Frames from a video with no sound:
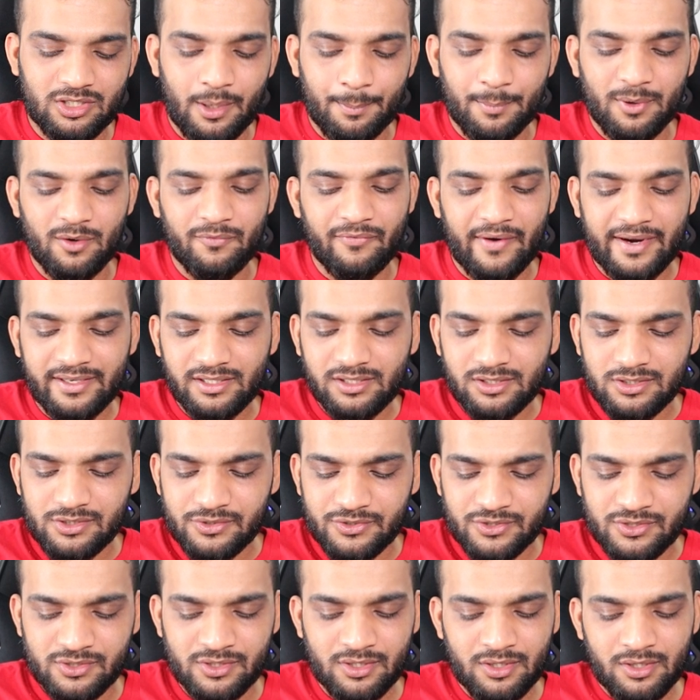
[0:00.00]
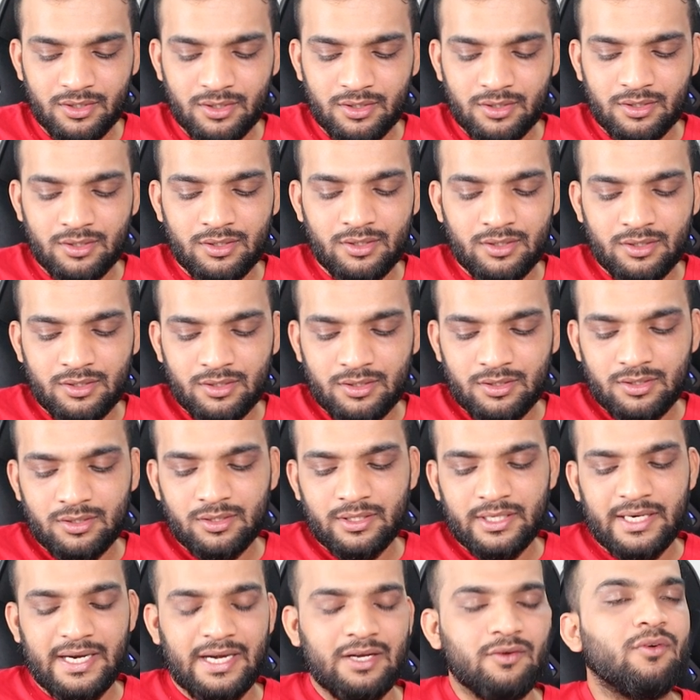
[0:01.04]
on the number of factors,
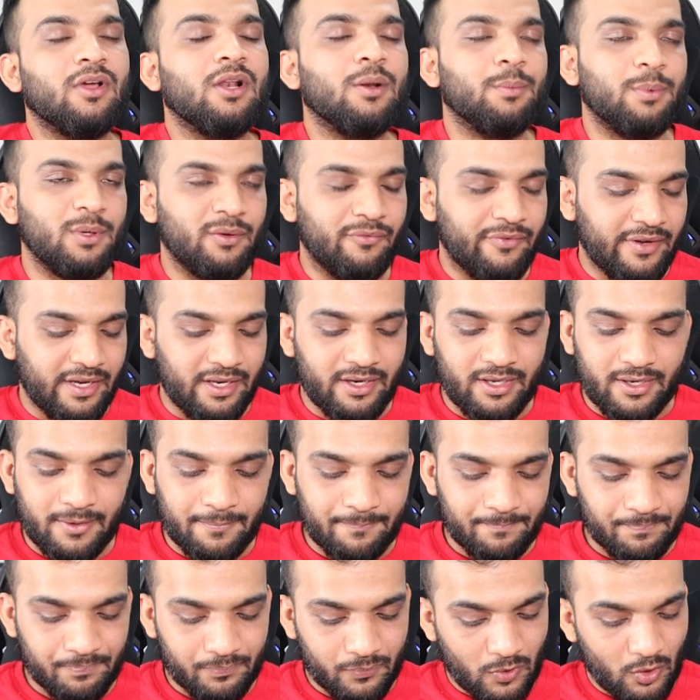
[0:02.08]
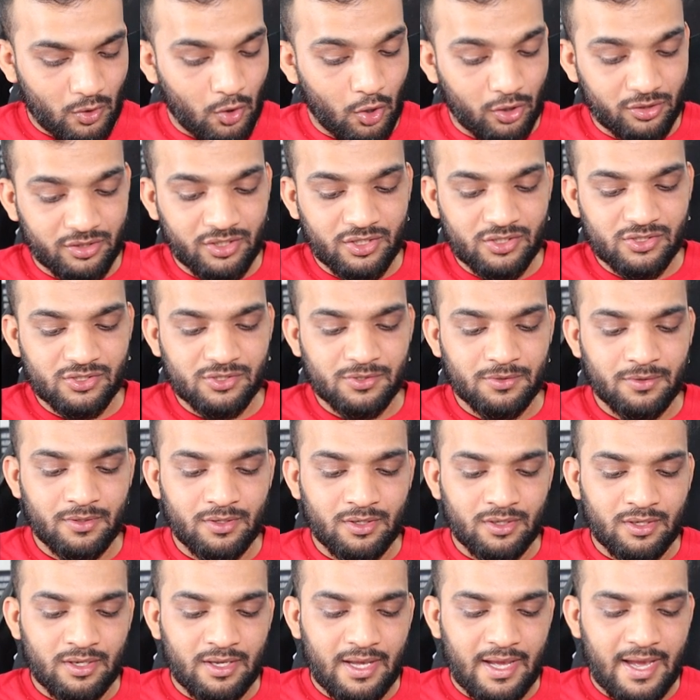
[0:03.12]
it will be varying. Got this?
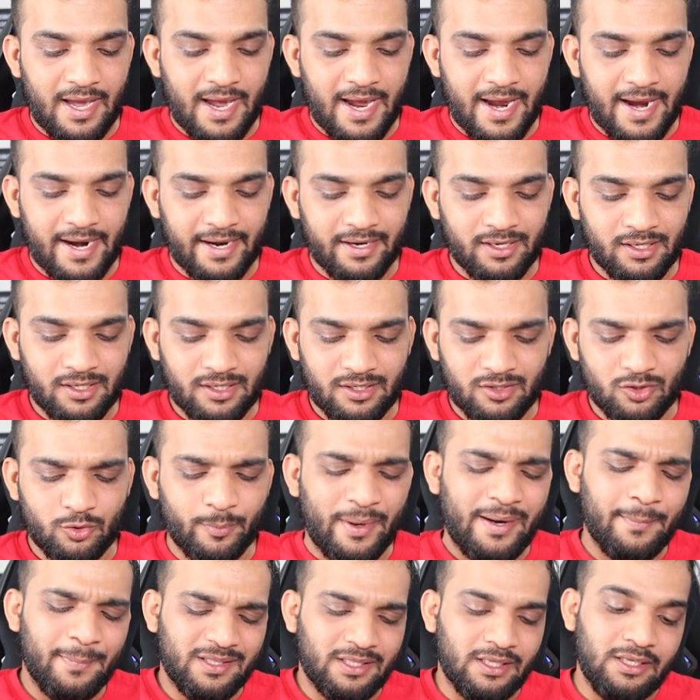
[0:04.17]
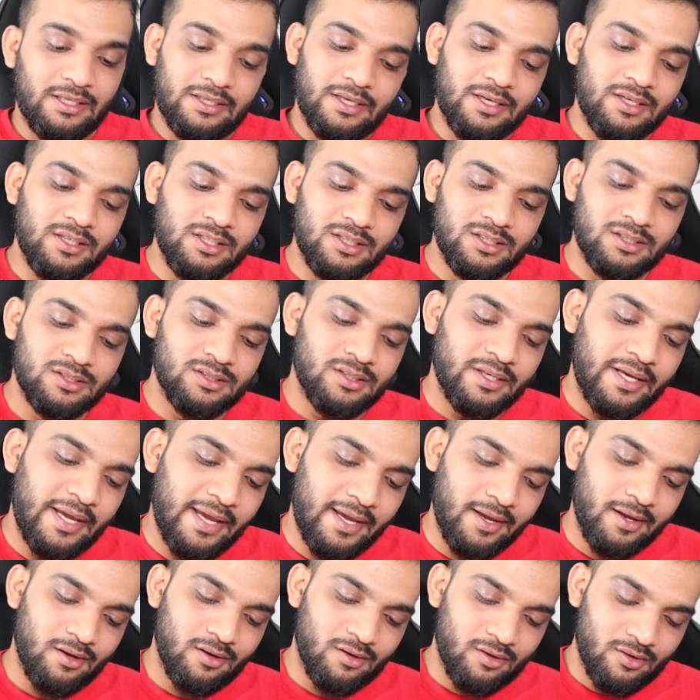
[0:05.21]
And you might be thinking,
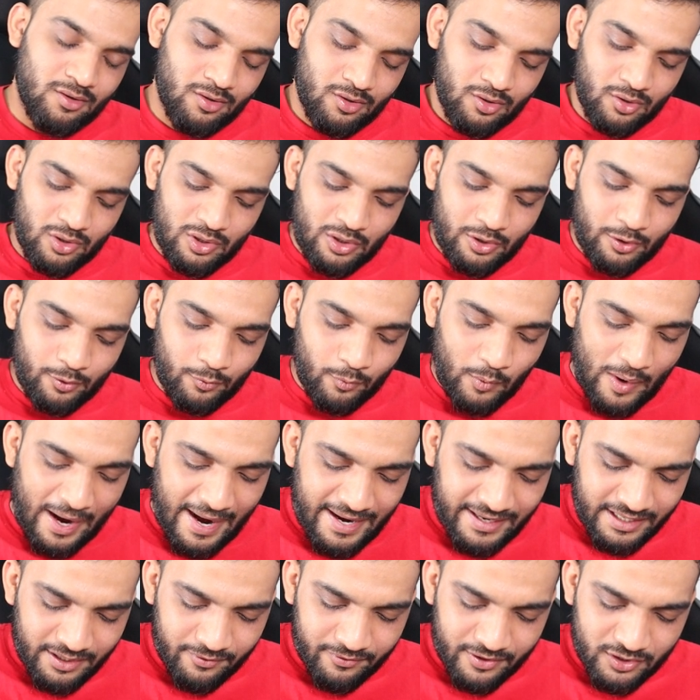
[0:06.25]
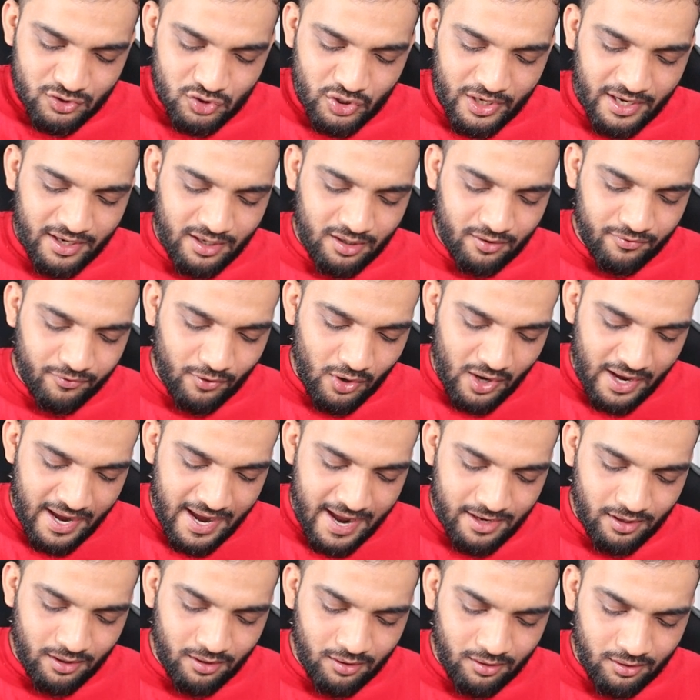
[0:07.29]
hey, why did we check for
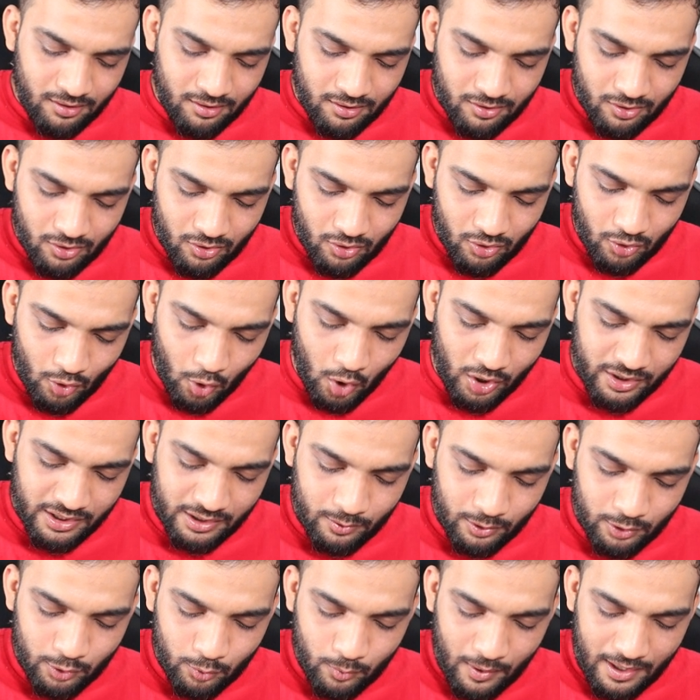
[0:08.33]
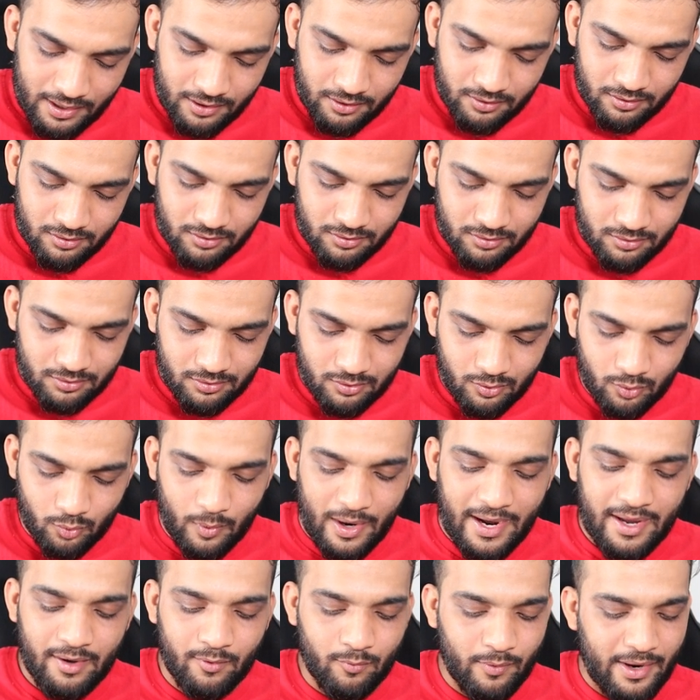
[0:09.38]
n not equal to 1?
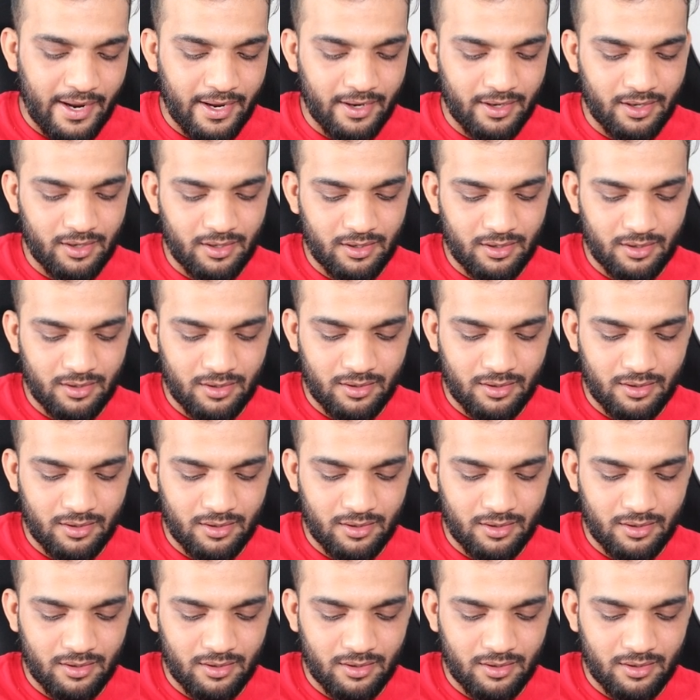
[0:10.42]
Why?